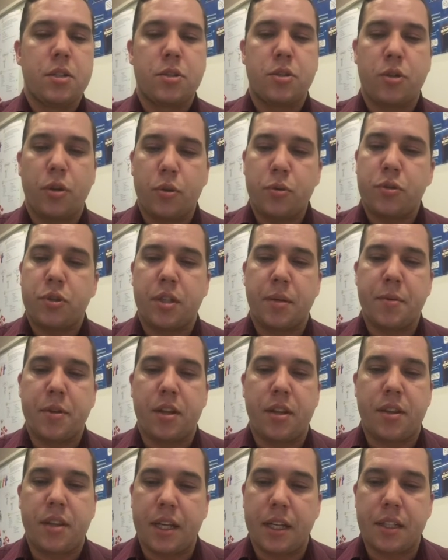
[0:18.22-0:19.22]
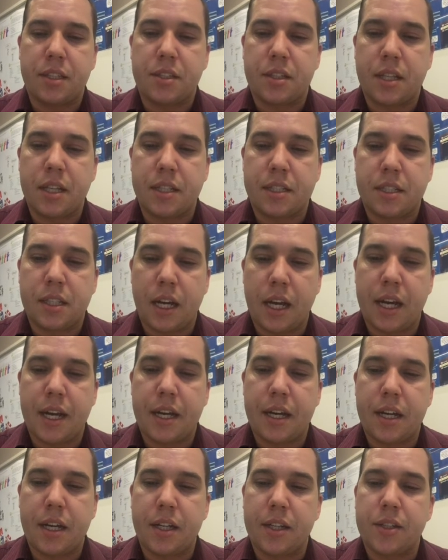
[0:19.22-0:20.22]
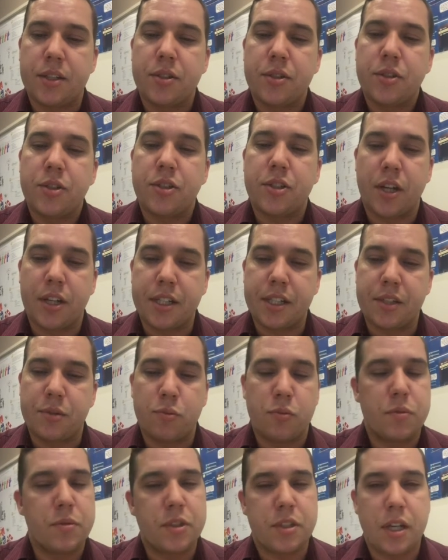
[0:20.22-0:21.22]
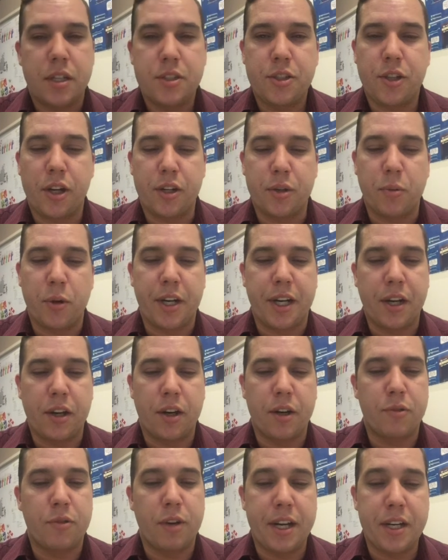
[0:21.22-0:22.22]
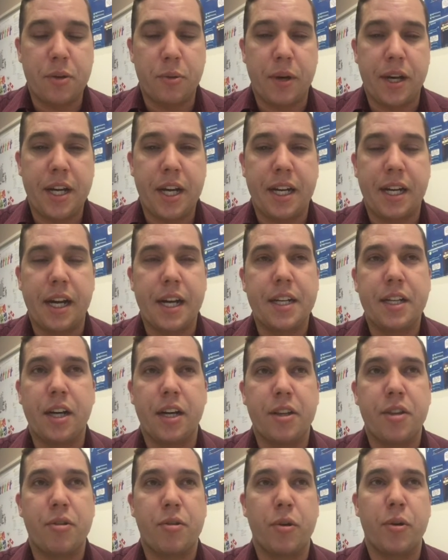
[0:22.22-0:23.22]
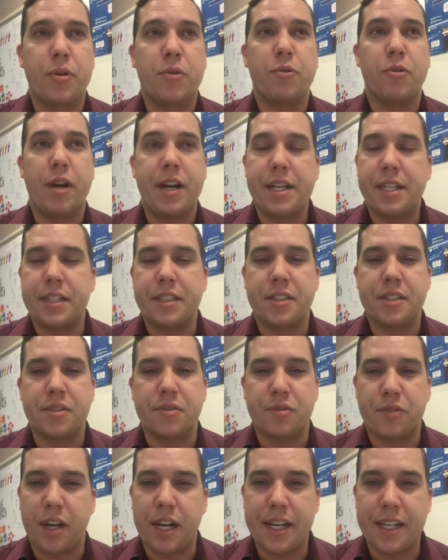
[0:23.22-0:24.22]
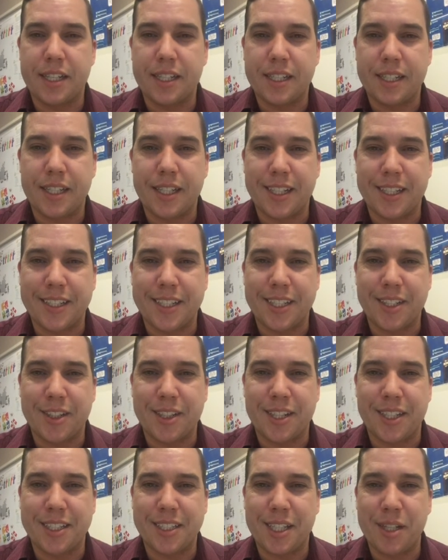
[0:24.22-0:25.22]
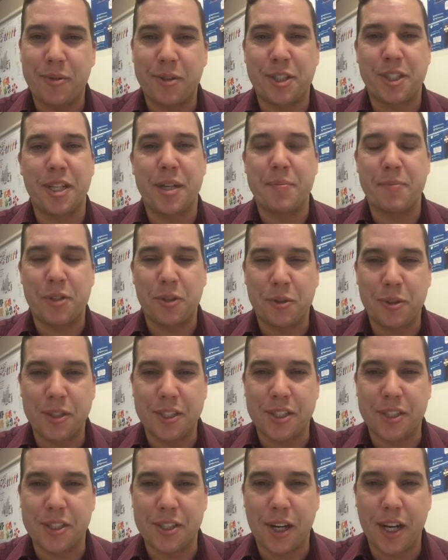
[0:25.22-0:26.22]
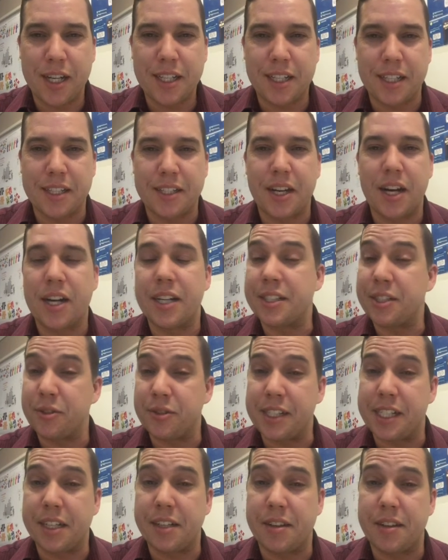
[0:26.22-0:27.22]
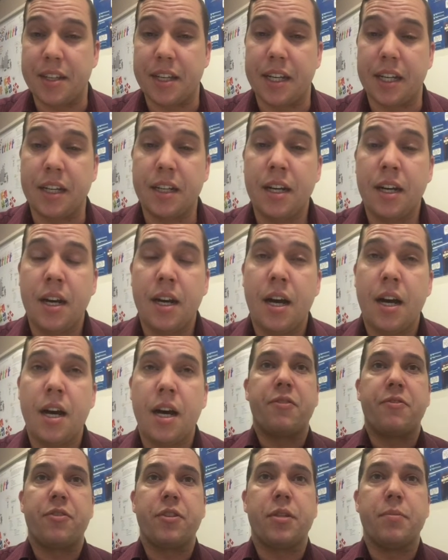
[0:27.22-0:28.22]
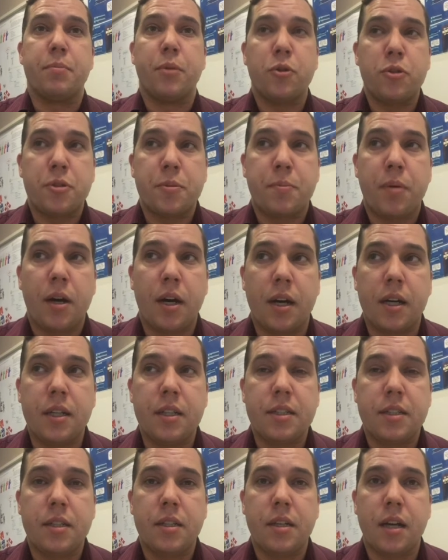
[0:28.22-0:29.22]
So some of the things that I started working on right away, I kind of got thrown right into the fire here at Husky, which I'm told is not an ununique thing. For the most part,